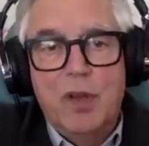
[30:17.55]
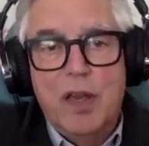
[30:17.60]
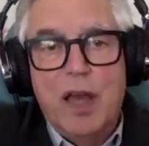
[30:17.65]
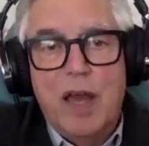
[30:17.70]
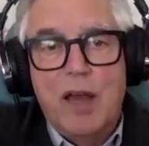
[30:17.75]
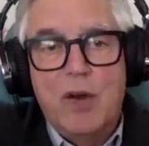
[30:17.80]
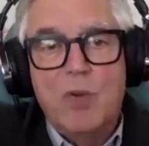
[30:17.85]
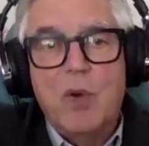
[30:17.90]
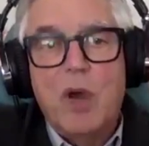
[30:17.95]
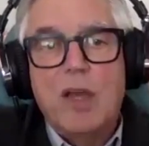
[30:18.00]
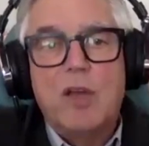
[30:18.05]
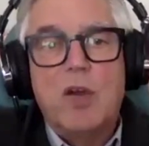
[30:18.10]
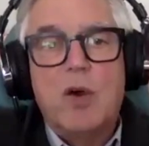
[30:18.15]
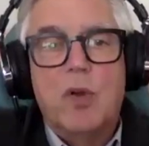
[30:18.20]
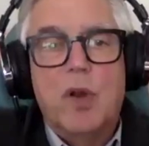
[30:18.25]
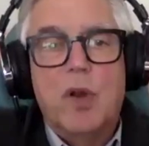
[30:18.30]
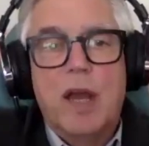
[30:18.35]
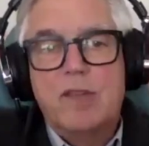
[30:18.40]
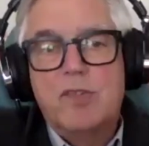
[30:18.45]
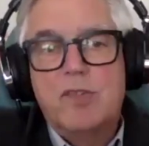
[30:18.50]
how do I
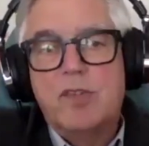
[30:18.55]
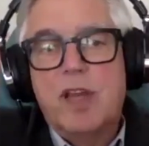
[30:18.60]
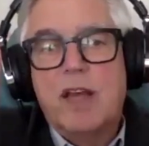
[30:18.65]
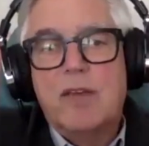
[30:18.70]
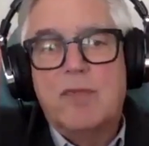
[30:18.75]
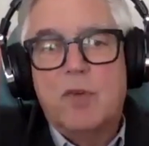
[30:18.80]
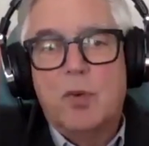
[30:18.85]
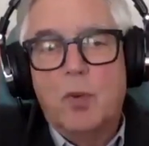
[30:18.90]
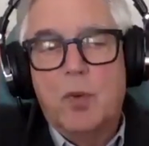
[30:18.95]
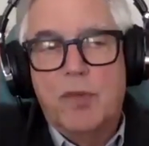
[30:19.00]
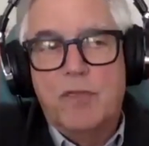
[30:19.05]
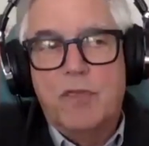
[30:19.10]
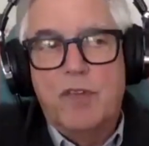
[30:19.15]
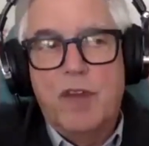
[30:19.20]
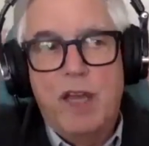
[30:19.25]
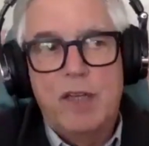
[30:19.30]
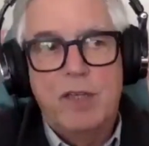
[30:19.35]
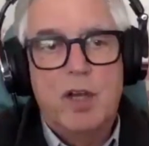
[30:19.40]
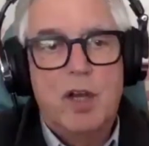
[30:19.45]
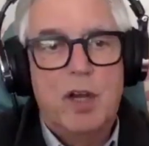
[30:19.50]
go next level with
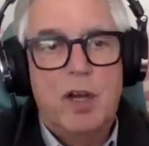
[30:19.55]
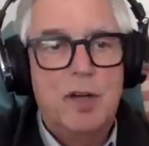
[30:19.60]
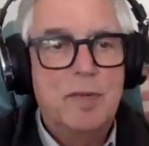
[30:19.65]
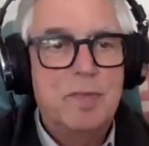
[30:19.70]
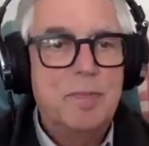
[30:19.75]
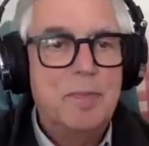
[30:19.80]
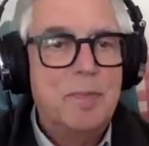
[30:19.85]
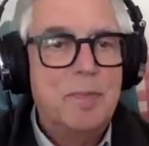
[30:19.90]
Vanguard.